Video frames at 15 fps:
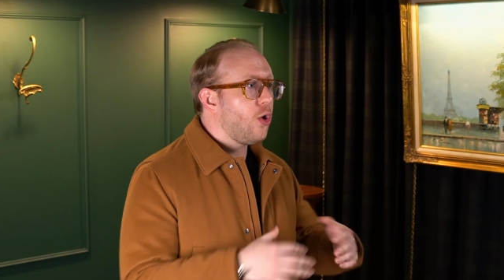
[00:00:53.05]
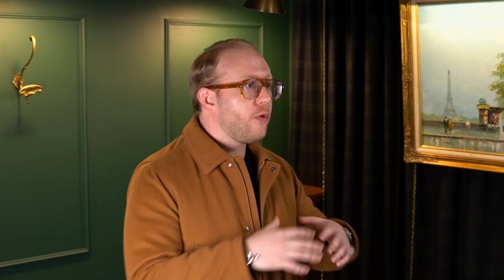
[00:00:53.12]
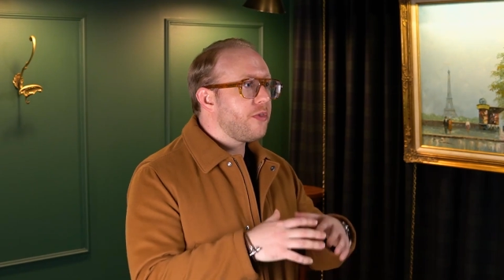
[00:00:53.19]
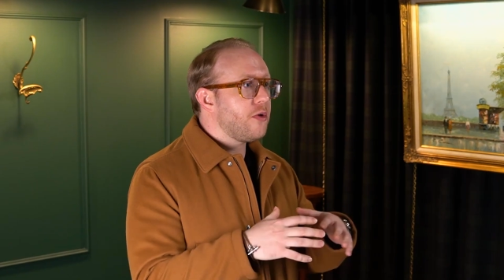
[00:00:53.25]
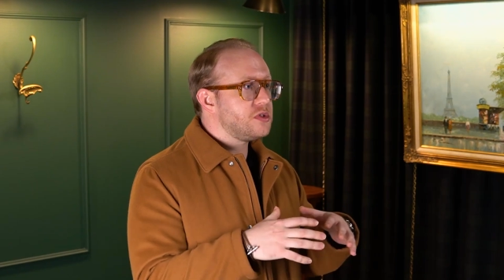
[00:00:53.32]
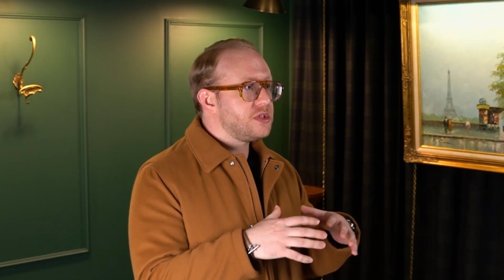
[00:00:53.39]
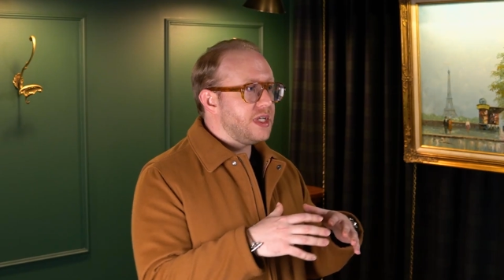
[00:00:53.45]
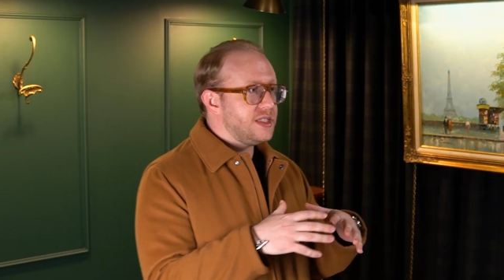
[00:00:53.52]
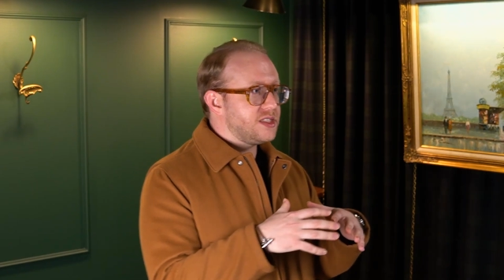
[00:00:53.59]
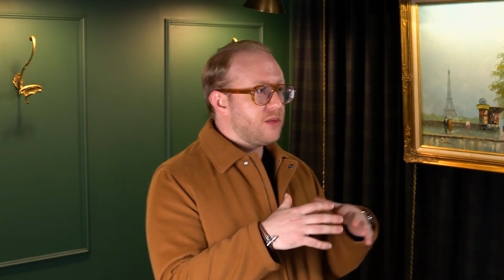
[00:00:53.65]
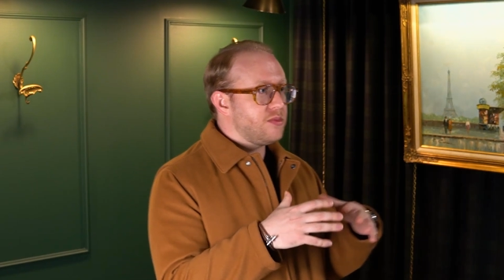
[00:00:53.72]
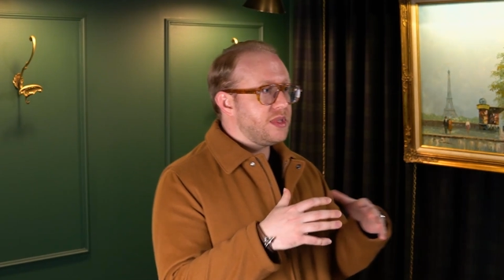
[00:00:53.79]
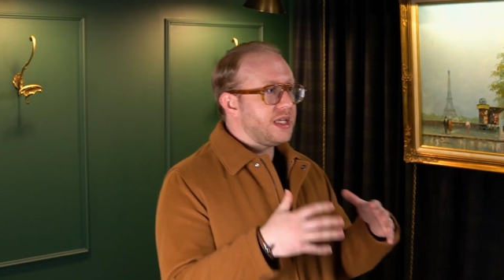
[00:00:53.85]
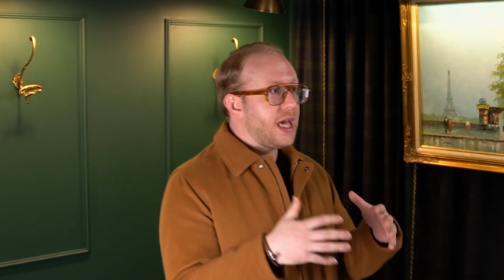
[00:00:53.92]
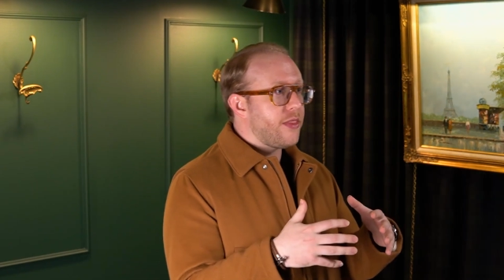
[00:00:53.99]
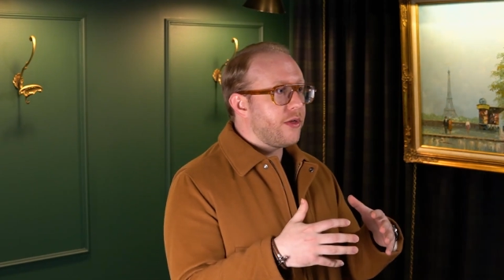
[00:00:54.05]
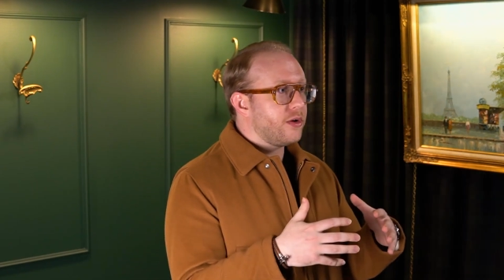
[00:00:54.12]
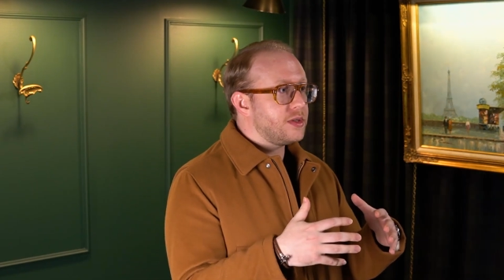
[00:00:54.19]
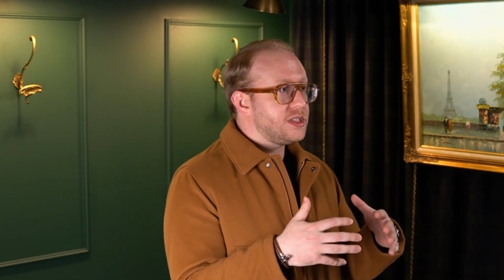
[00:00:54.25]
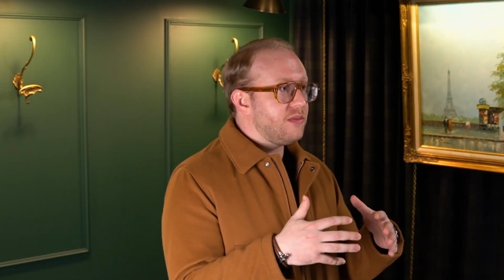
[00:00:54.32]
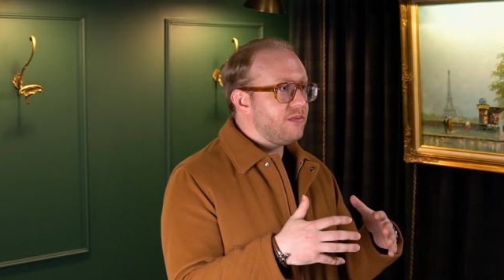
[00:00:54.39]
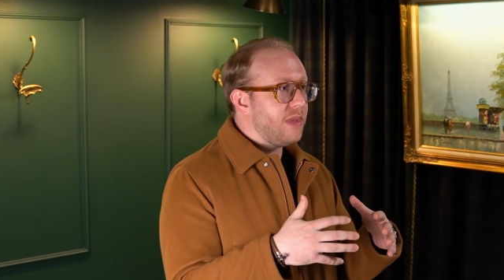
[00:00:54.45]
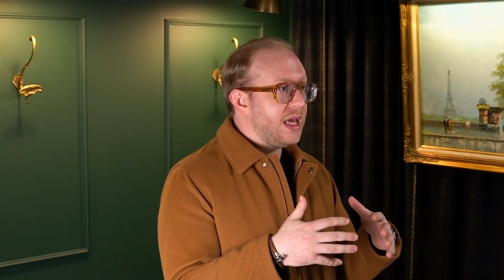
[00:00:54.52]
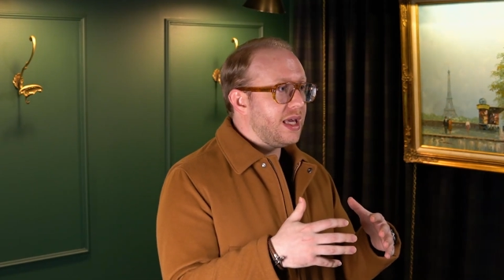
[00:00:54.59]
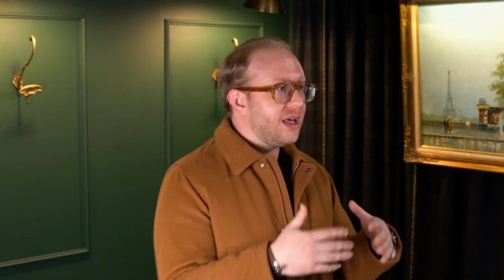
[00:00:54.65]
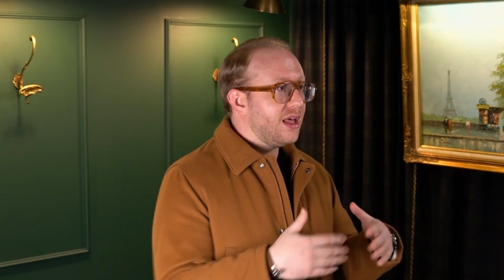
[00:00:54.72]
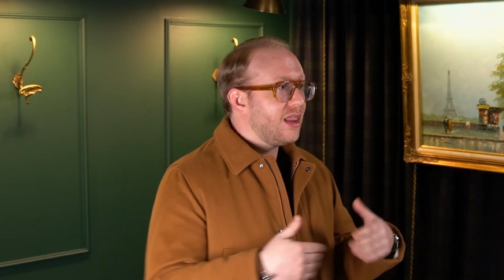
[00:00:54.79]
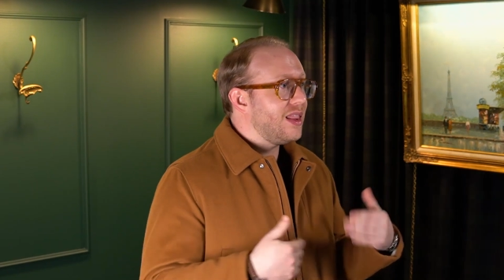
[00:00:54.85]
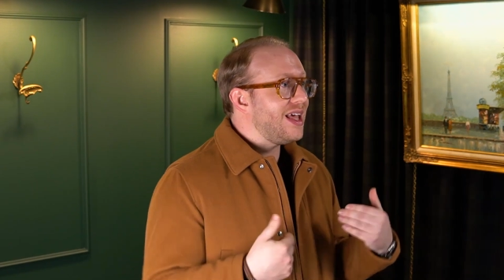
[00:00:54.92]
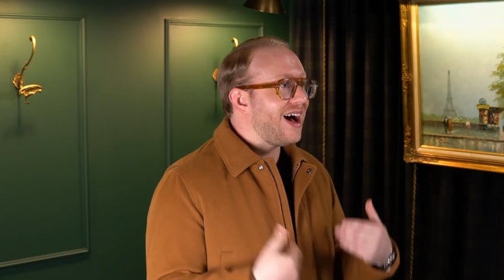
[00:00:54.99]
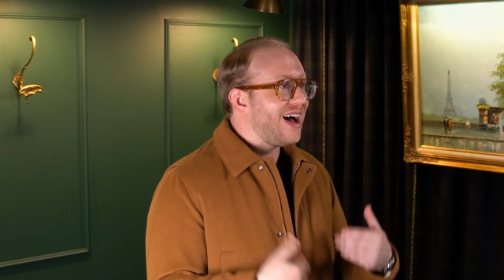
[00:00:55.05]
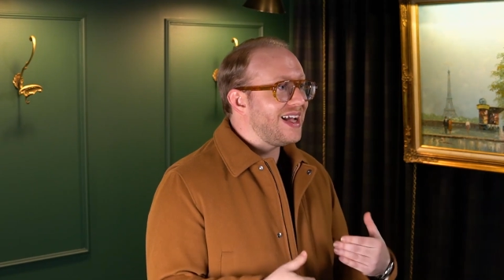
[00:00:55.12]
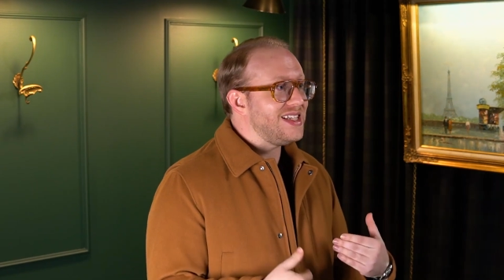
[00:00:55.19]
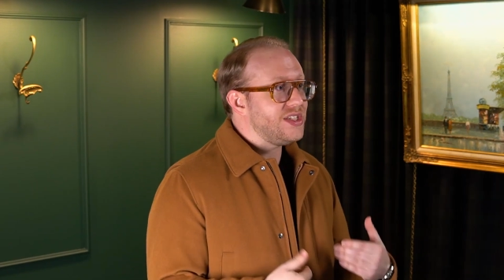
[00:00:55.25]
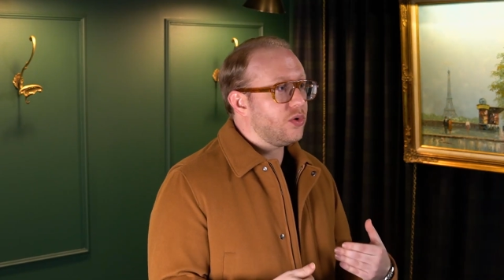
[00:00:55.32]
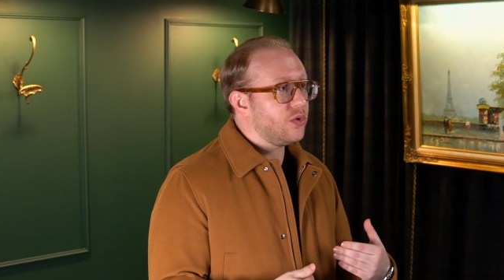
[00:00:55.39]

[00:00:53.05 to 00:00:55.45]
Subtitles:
those things come together to make the ideal